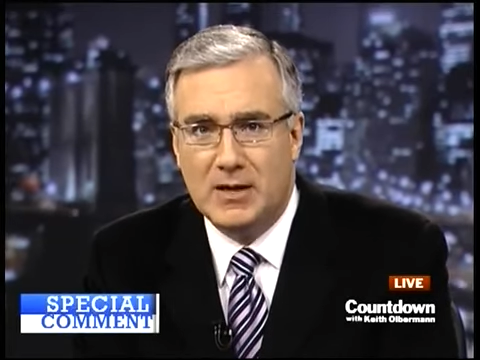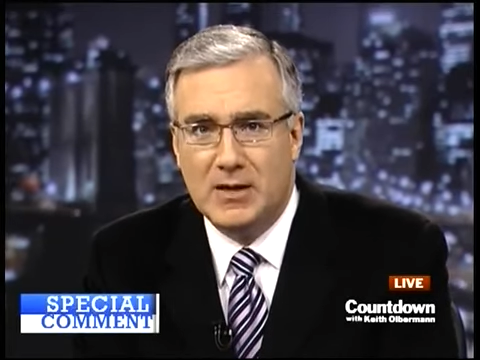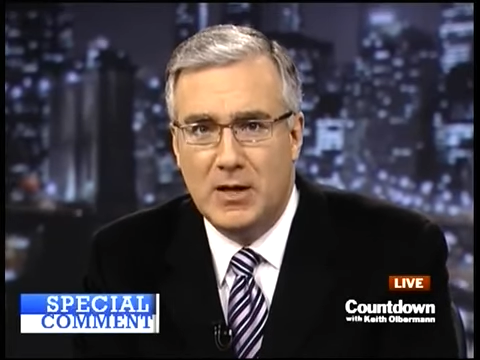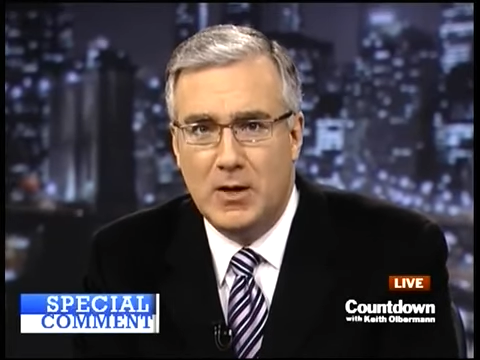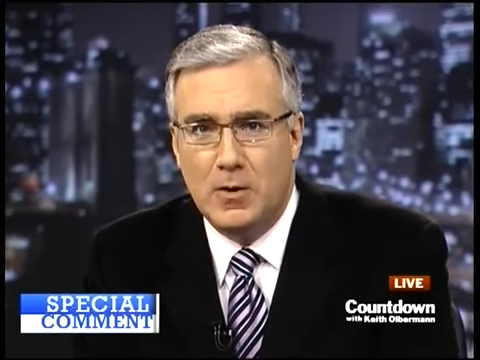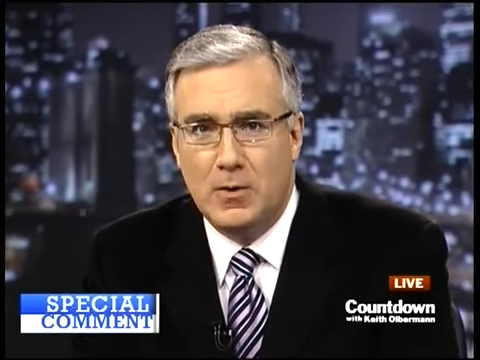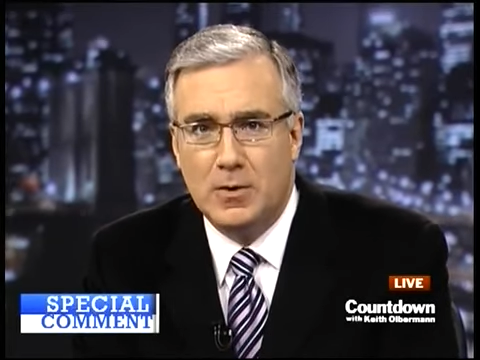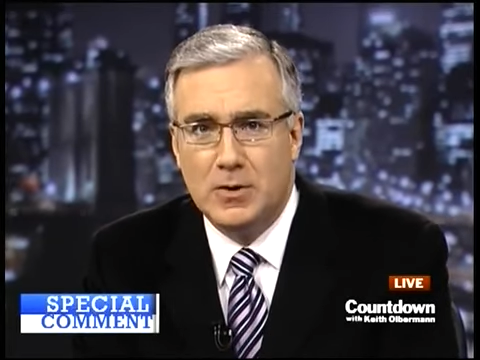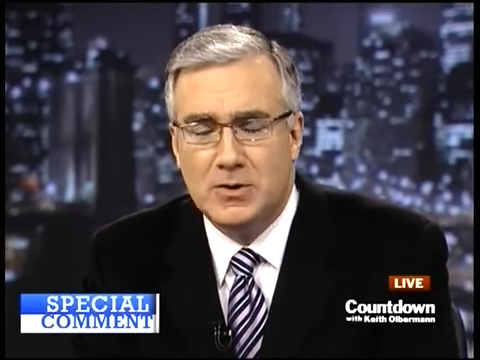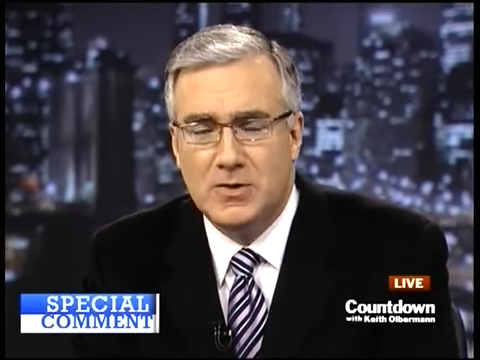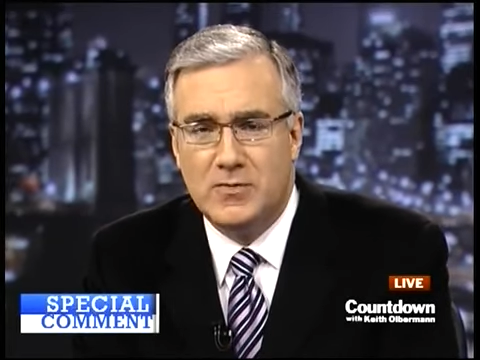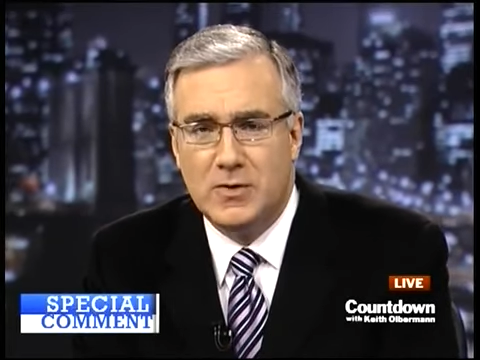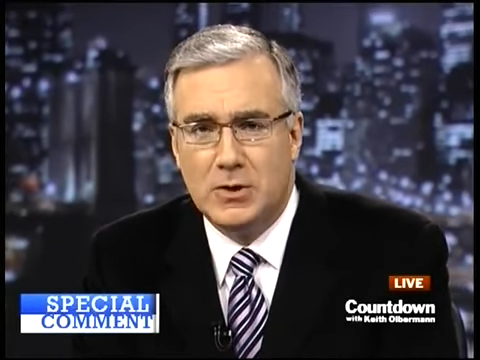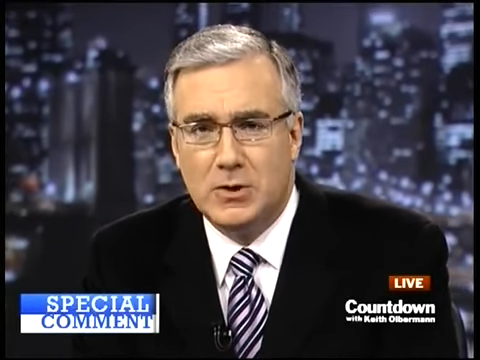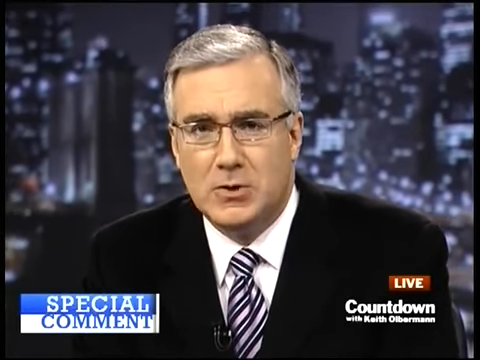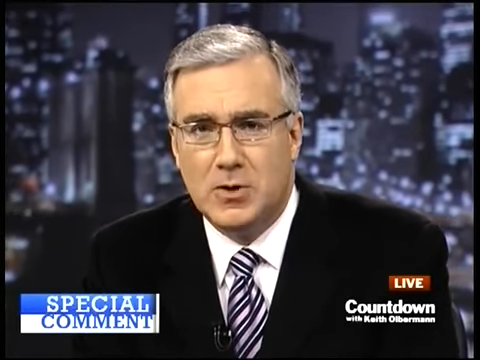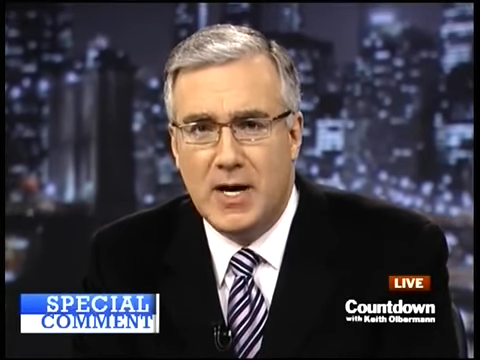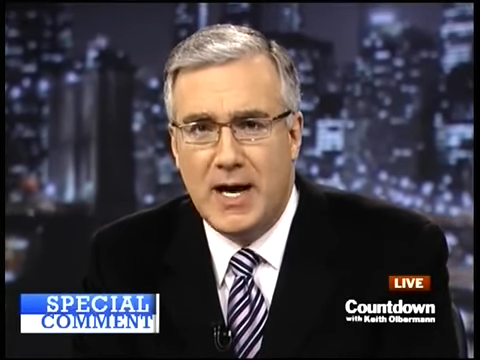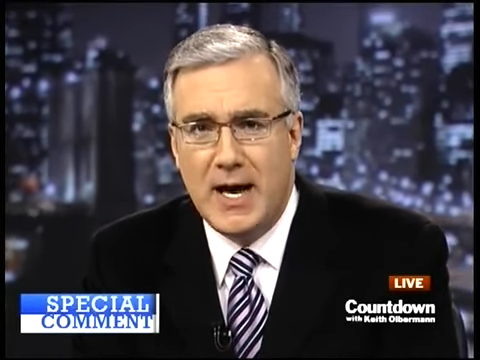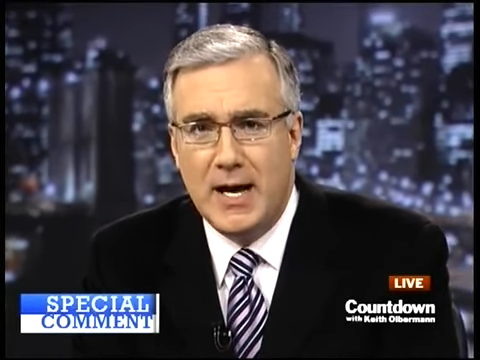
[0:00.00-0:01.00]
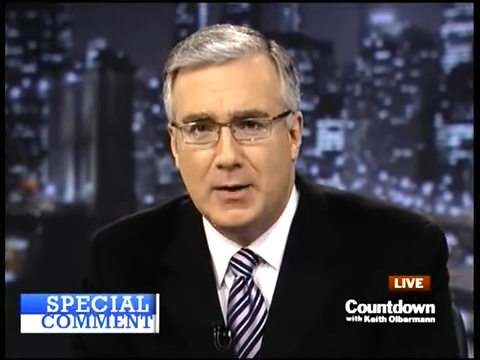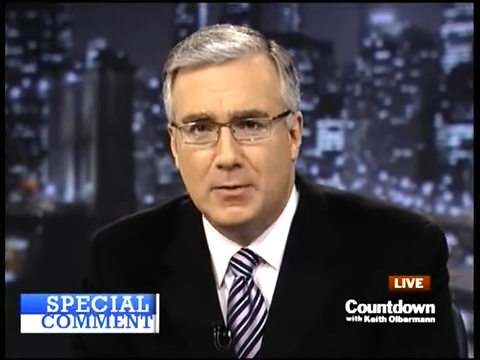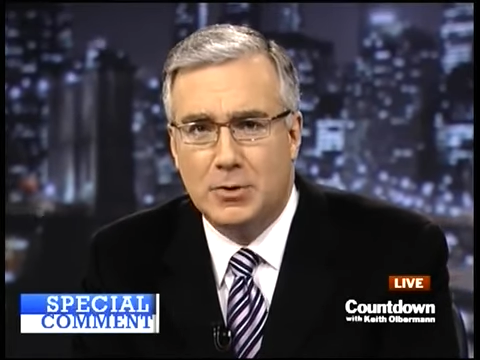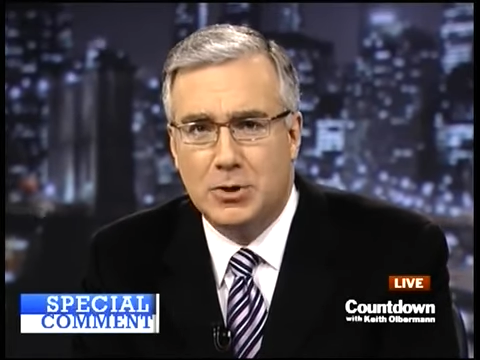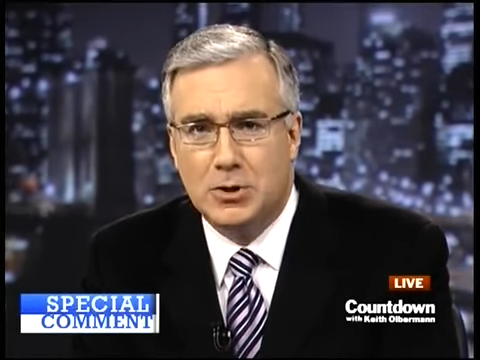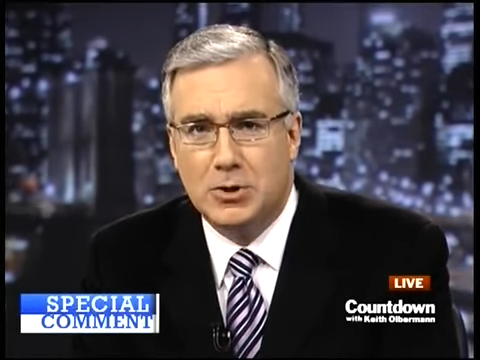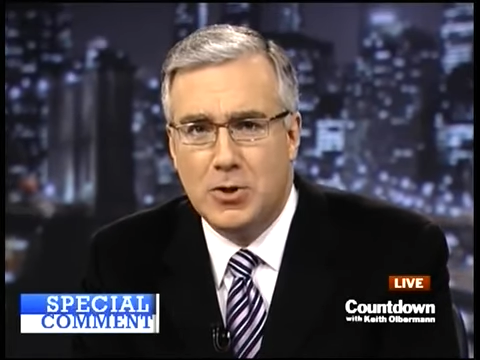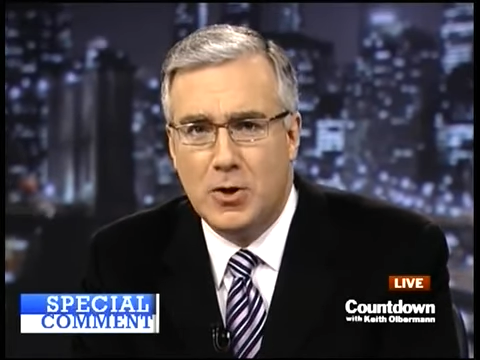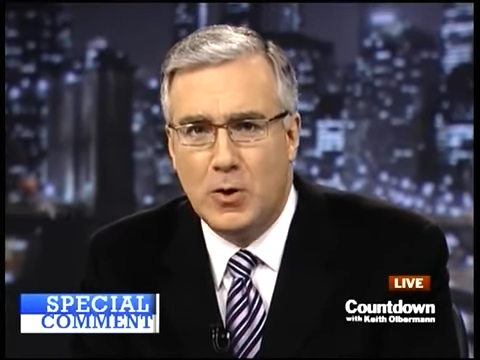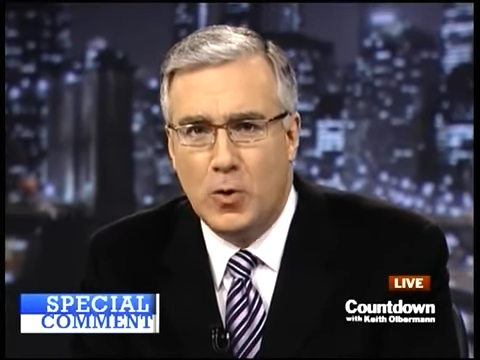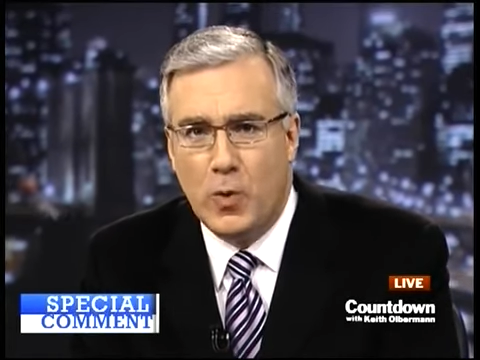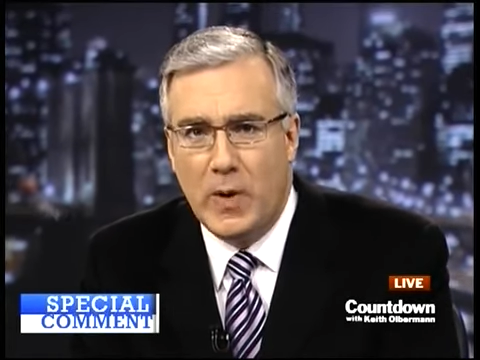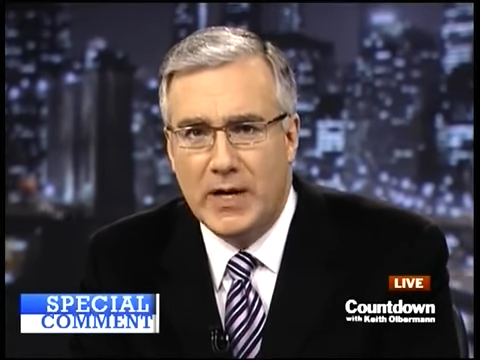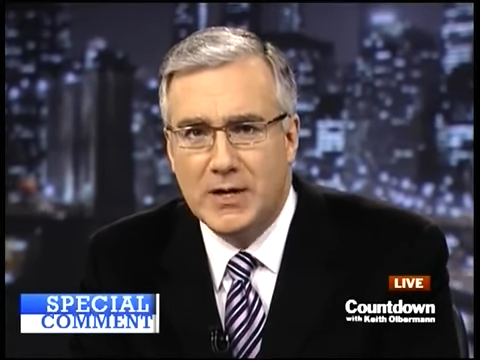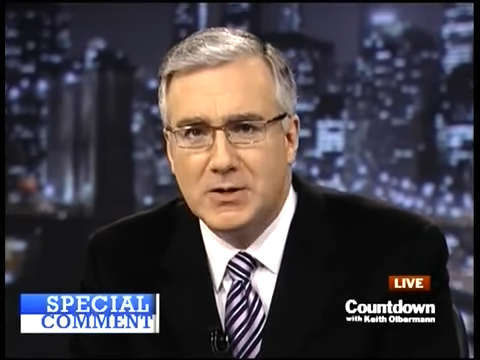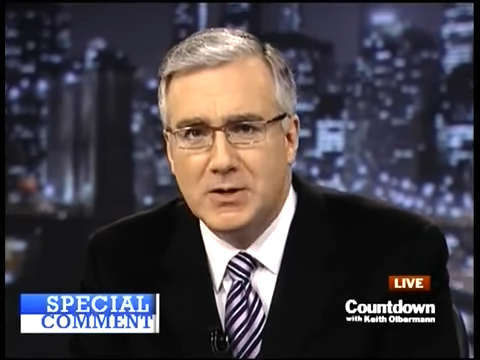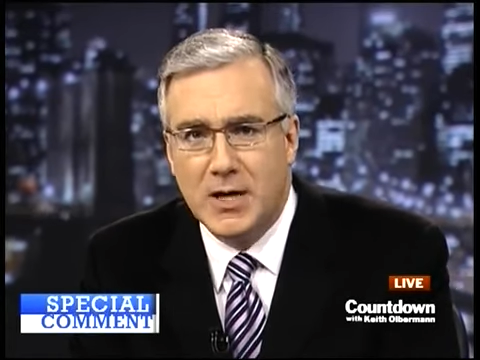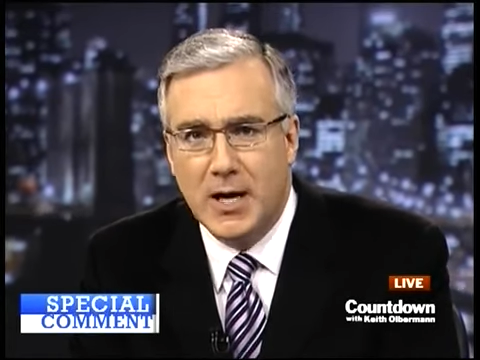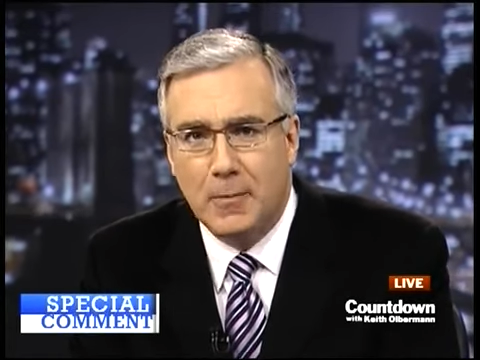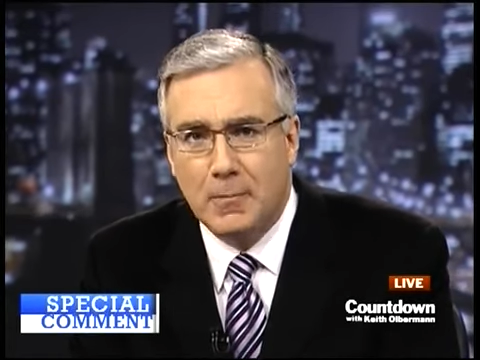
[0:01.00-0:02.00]
the owners of the Triangle
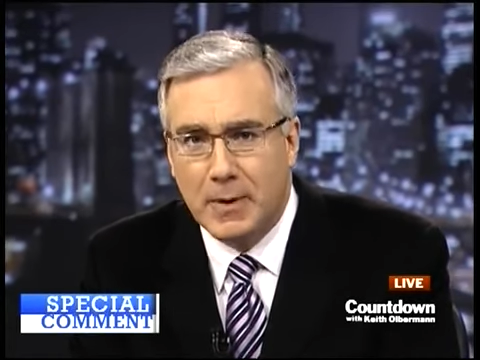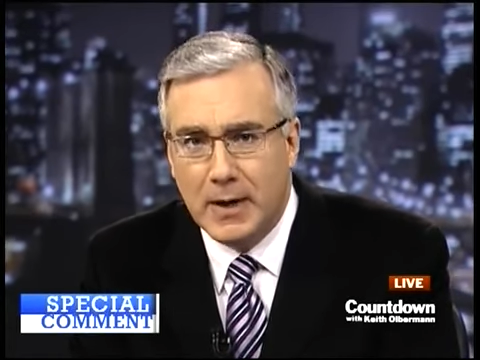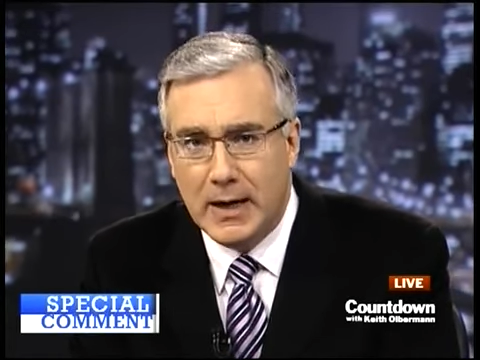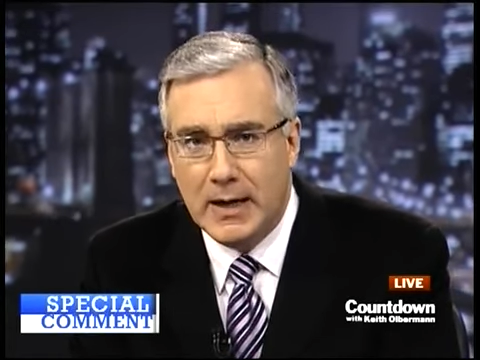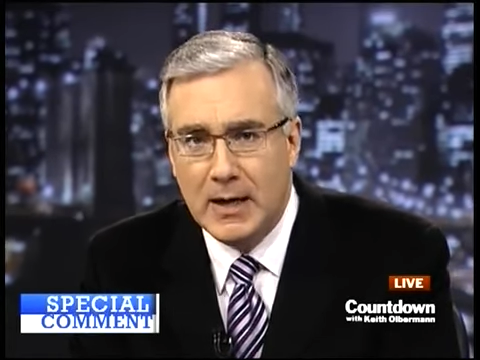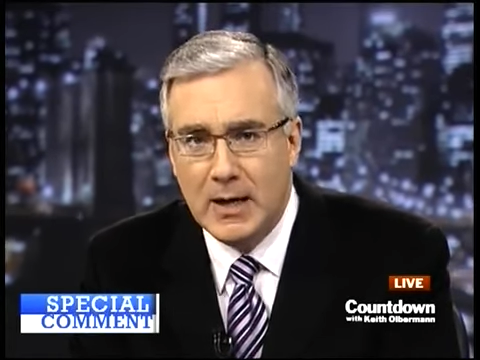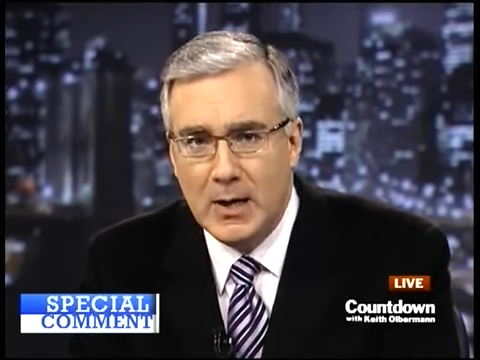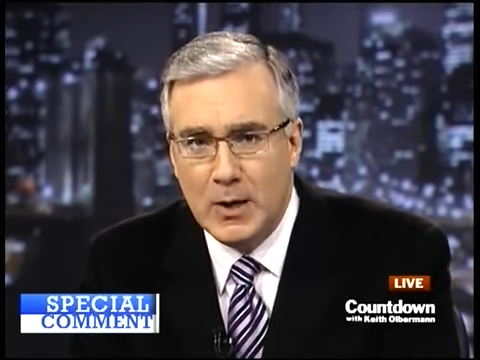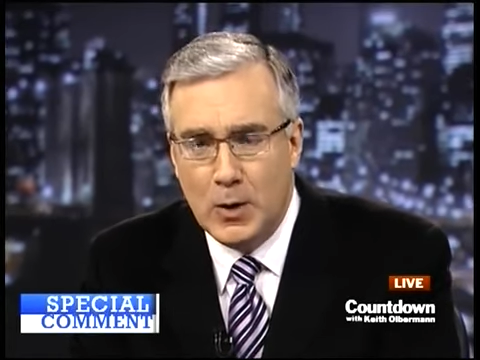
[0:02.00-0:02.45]
Shirtwaist Company,